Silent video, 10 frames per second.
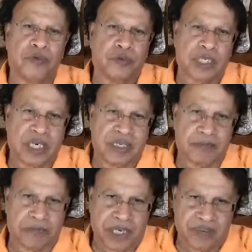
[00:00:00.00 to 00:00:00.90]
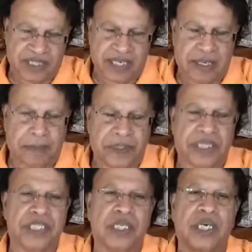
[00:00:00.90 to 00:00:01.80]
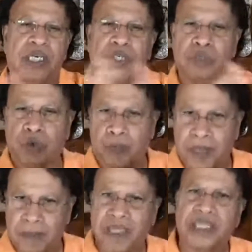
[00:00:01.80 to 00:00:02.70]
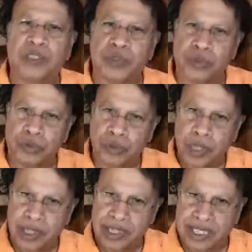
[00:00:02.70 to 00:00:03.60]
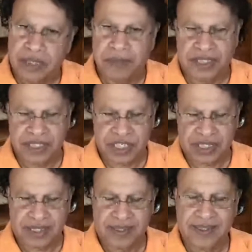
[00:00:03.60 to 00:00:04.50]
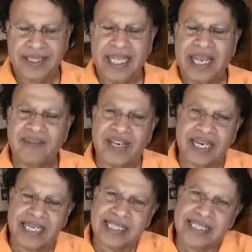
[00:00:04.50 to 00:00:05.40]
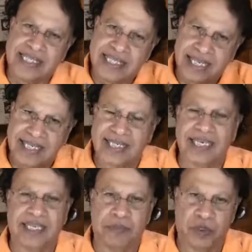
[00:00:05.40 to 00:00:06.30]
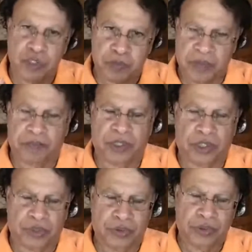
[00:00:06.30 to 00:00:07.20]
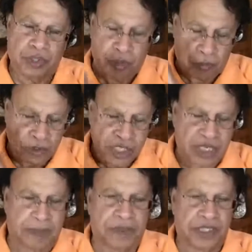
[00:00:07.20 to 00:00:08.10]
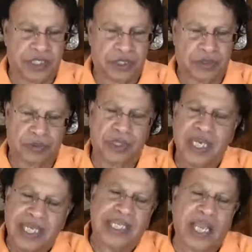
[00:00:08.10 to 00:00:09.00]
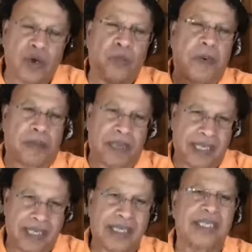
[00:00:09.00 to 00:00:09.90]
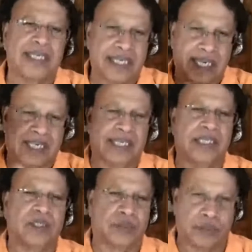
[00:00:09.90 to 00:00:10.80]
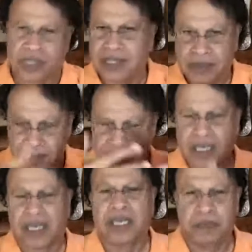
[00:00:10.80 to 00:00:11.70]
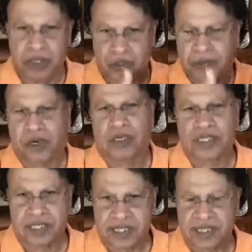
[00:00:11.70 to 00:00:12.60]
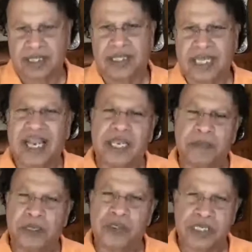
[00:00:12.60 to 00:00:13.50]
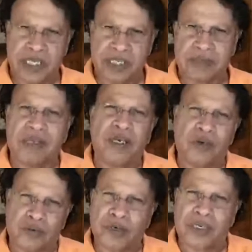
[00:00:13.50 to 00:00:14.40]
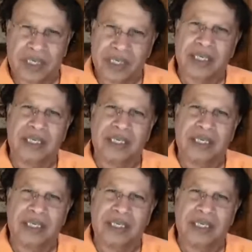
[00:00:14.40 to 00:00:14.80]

for private companies to go public through demerger. Whereas generally most people do, or most companies do, they go public directly through the IPO process. The IPO stands for